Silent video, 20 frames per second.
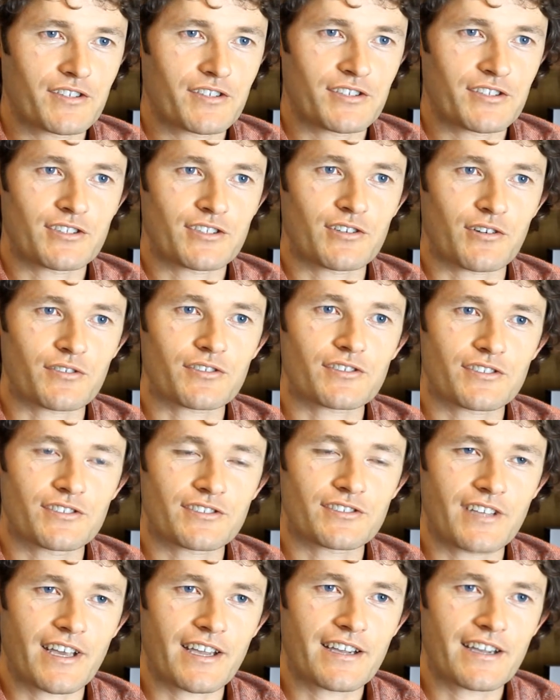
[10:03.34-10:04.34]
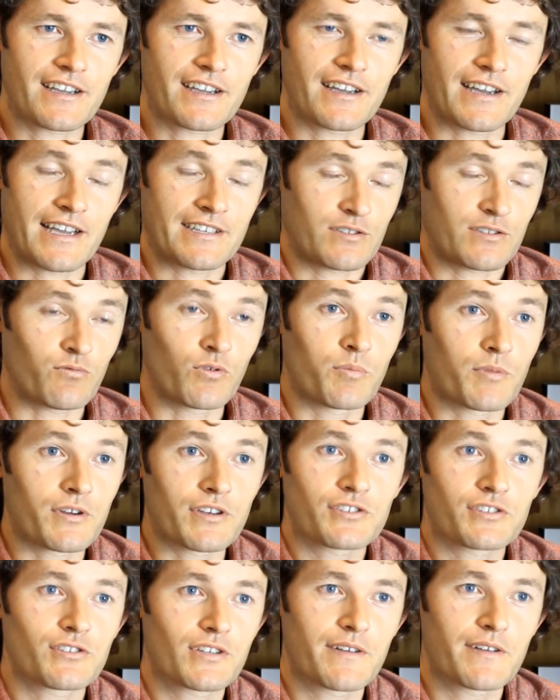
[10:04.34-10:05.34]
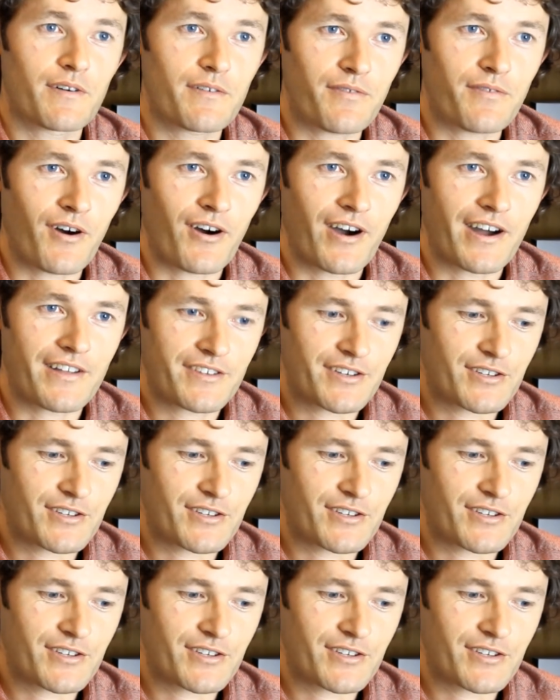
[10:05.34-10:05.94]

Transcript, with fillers: she's as honest as a woman as you'll ever find.